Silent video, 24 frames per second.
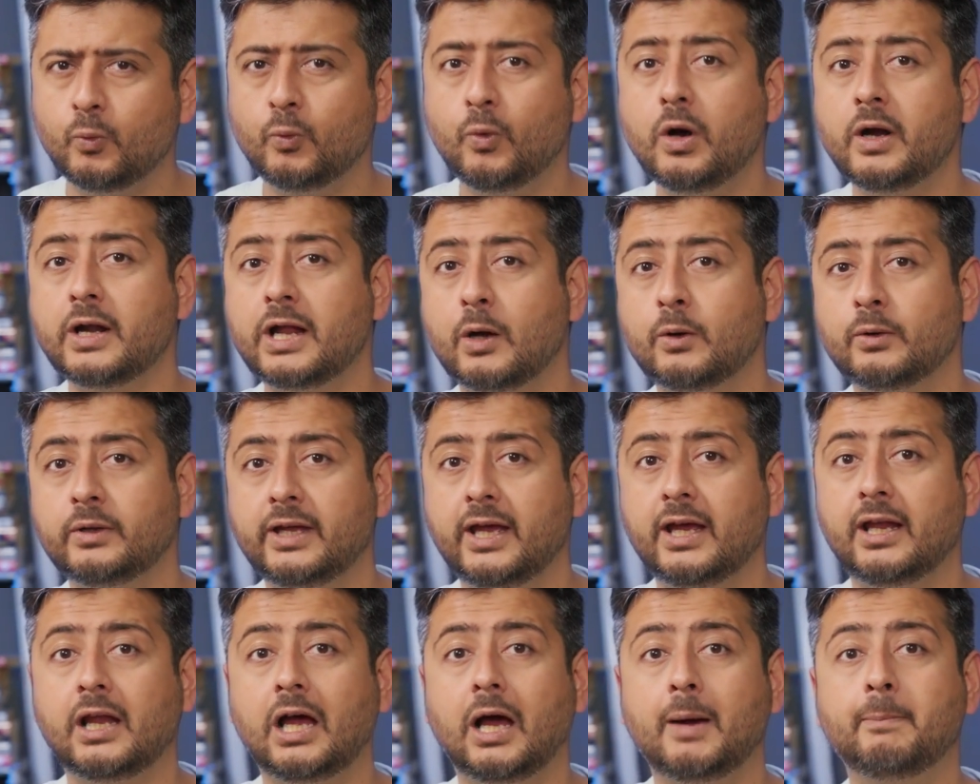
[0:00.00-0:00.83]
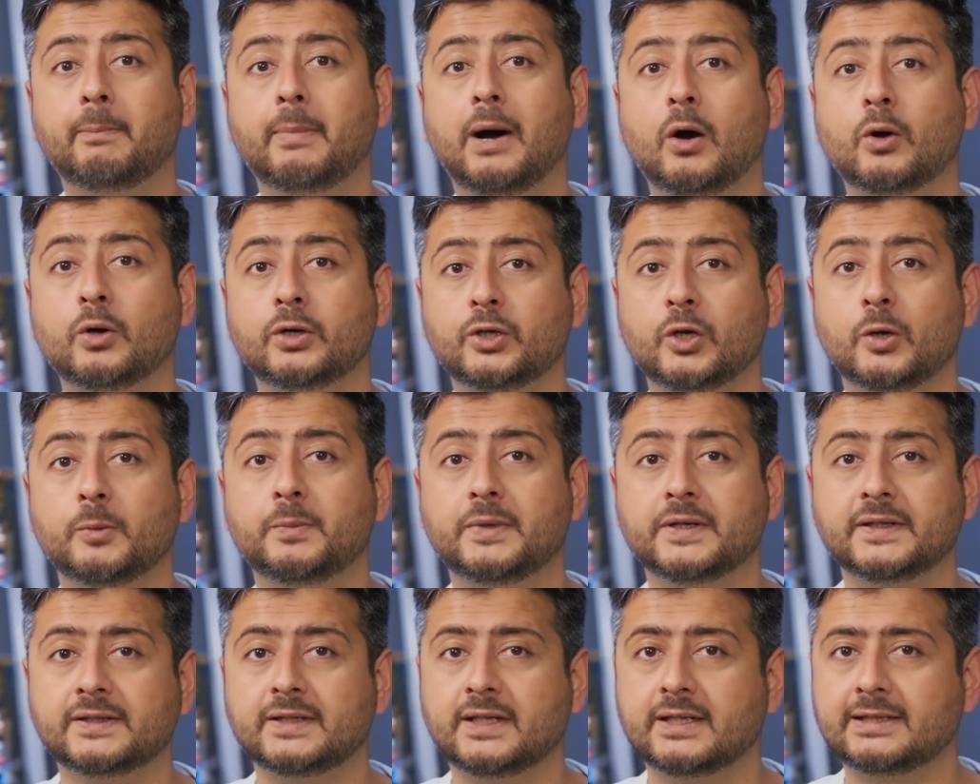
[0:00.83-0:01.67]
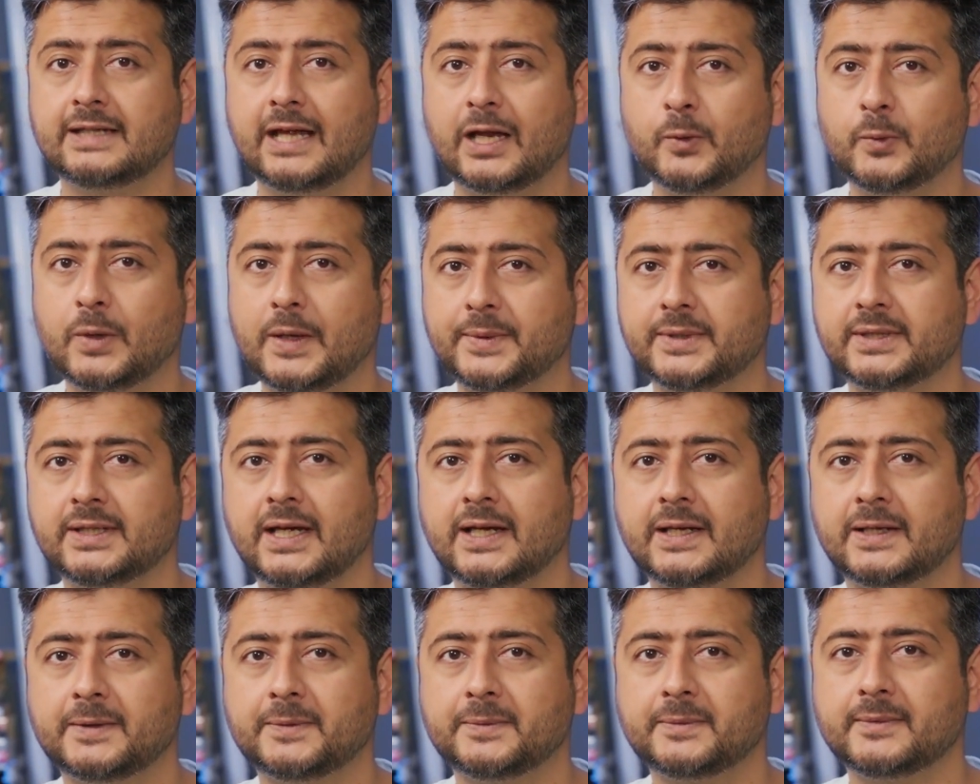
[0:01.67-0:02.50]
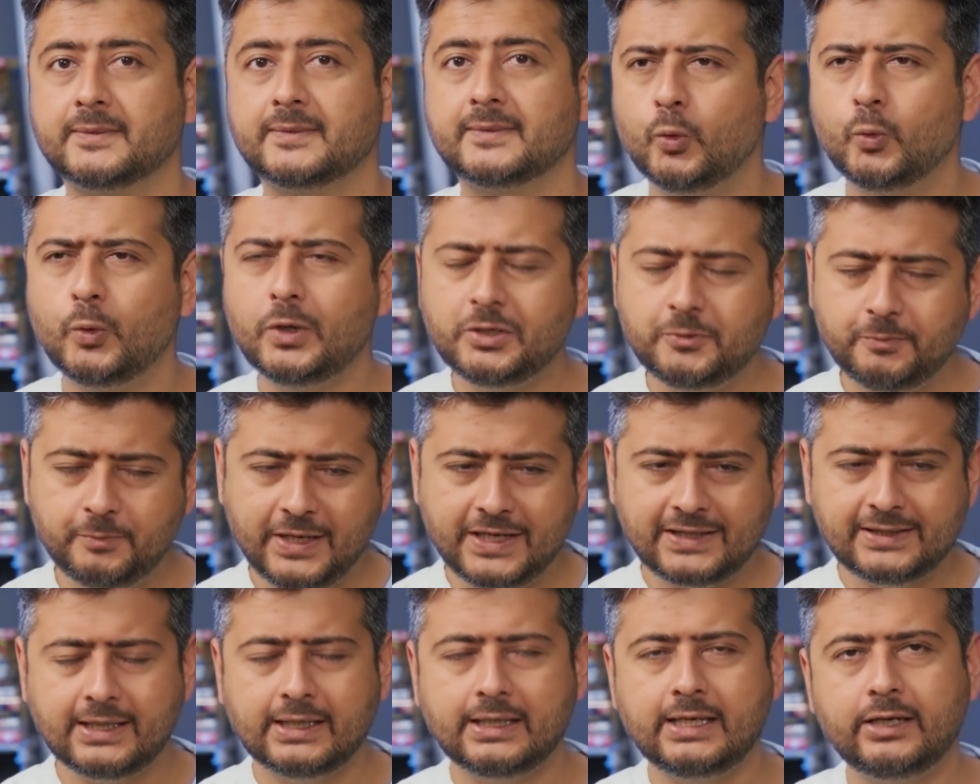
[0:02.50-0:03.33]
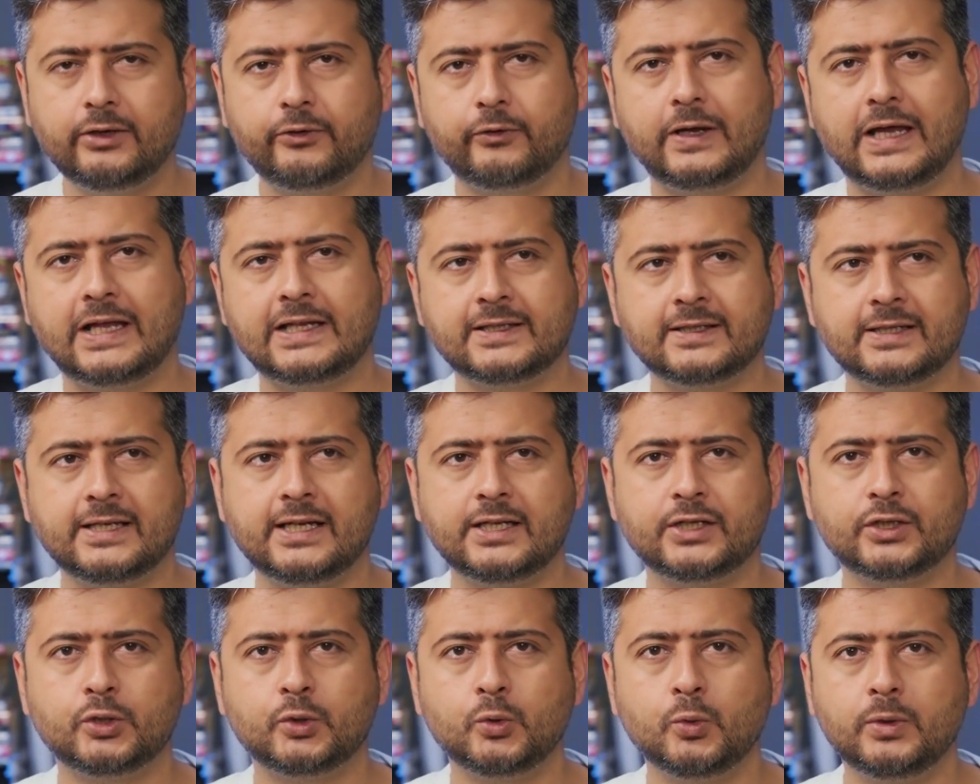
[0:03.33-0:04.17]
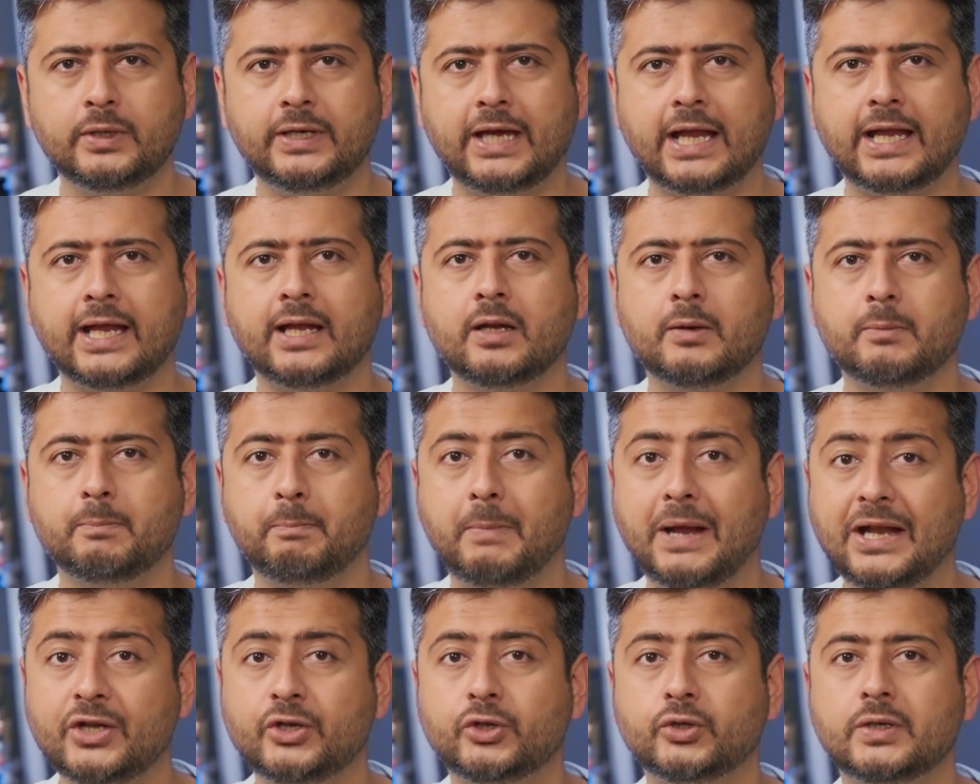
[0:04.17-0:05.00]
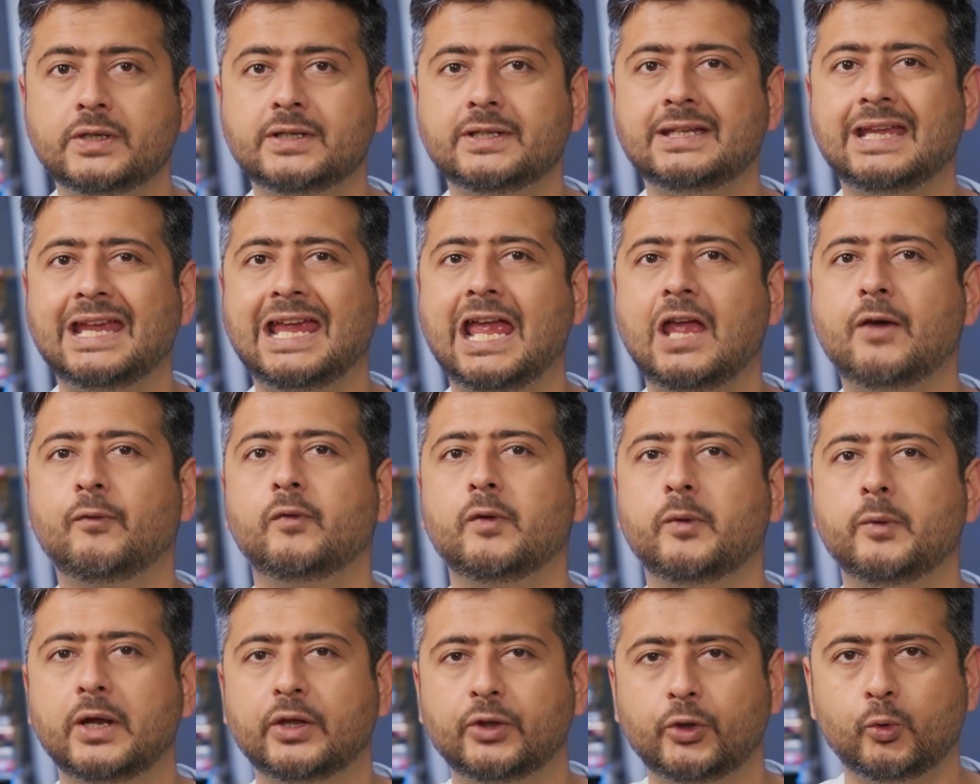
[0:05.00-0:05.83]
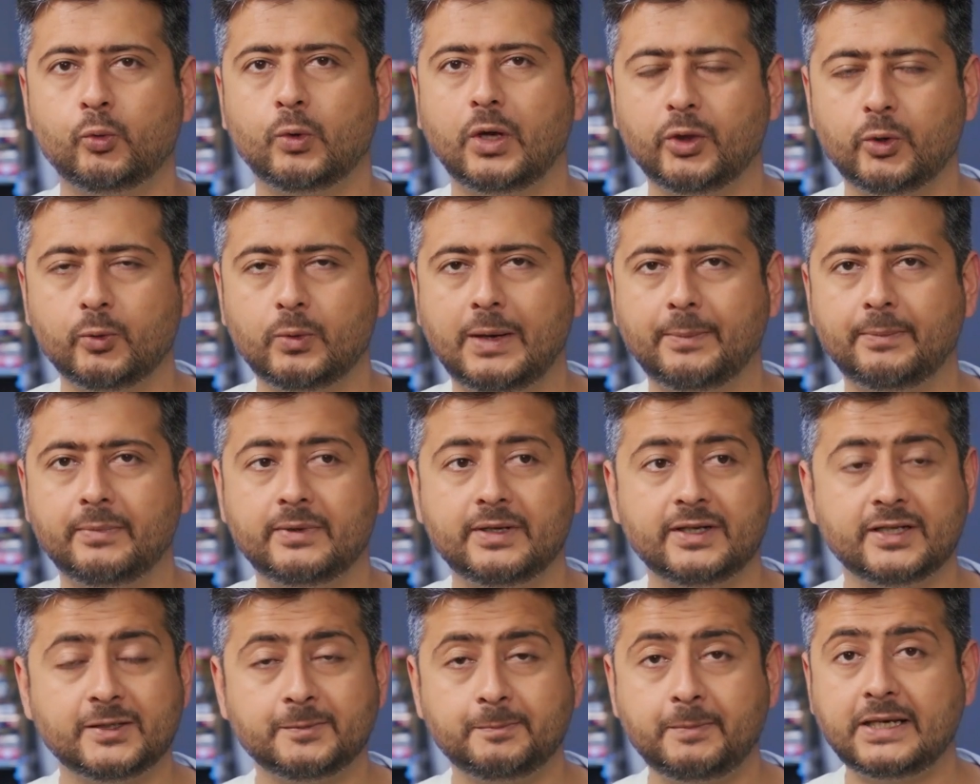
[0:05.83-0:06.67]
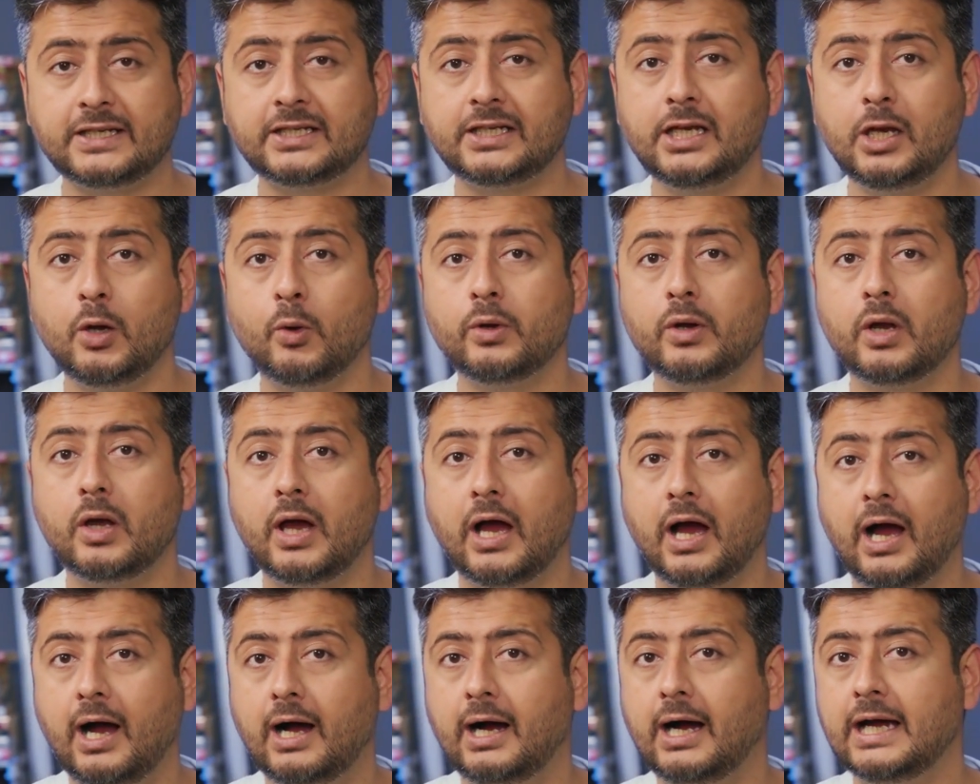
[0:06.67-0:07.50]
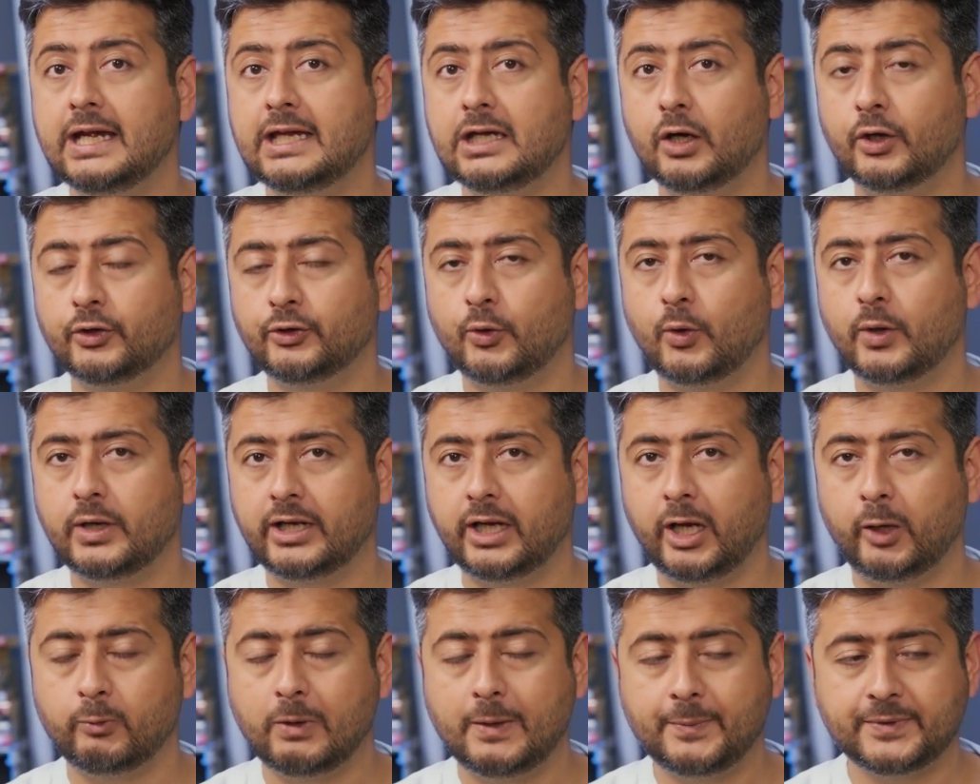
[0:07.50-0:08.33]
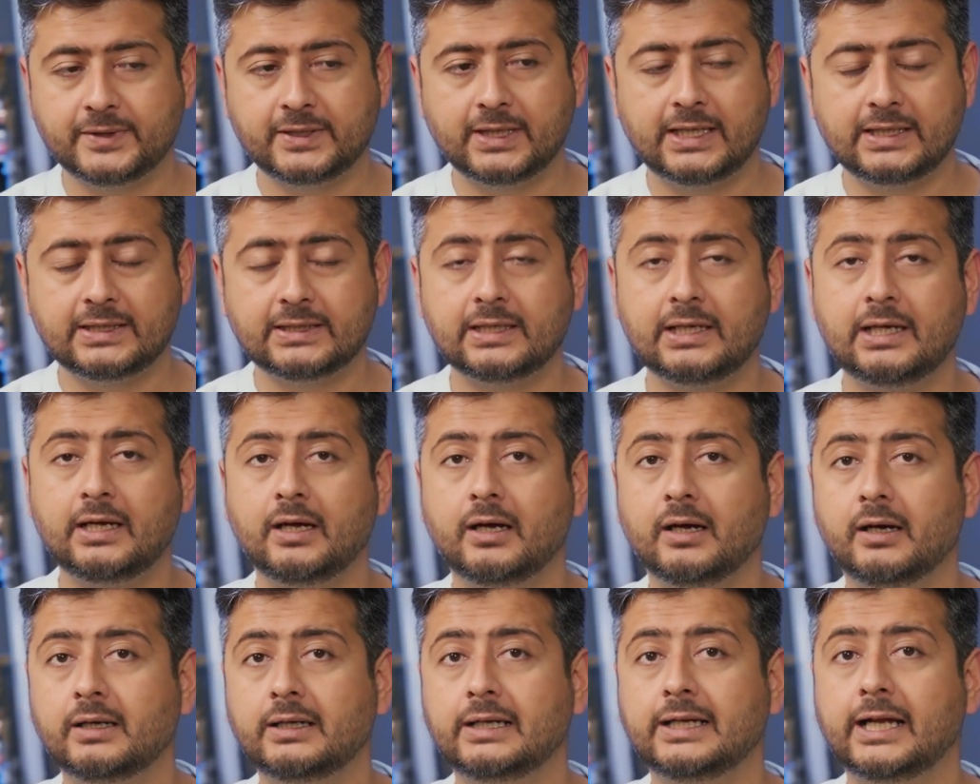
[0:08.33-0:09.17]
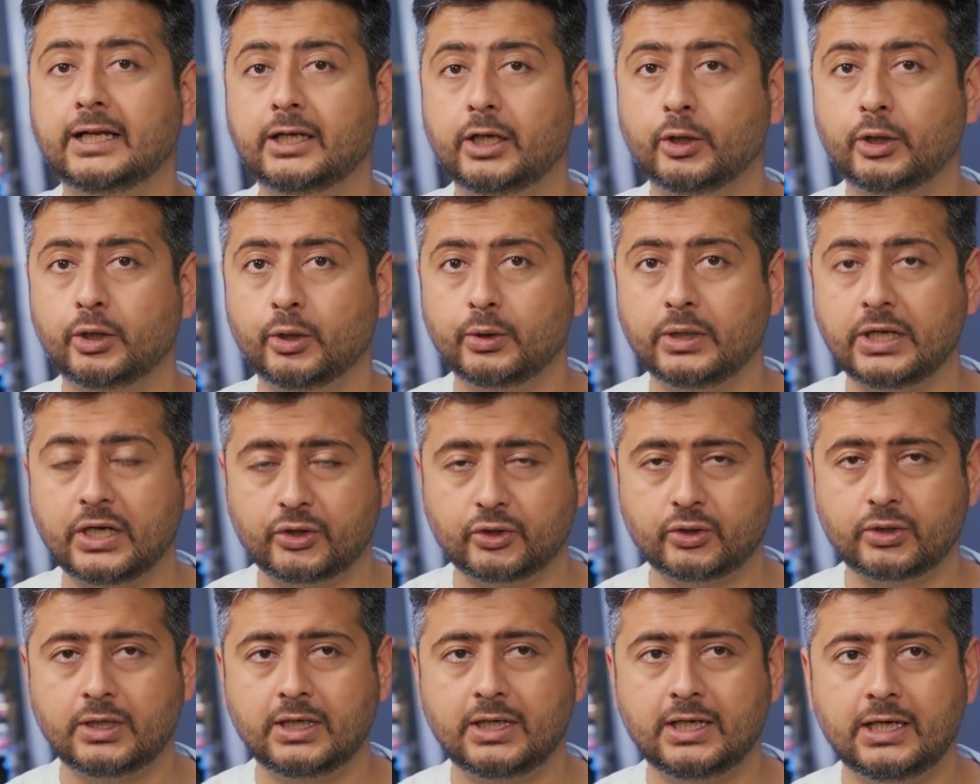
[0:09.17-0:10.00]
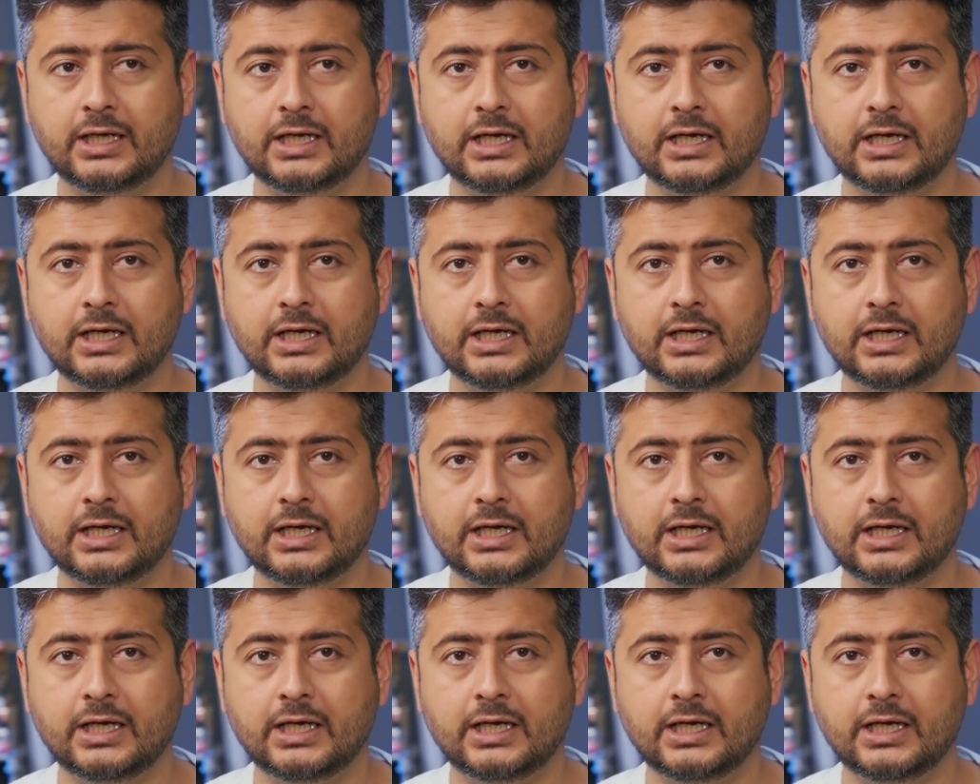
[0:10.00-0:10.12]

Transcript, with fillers: word out there about your business and website which basically translates to getting mentions everywhere throughout the web, especially on high authoritative websites related to your niche.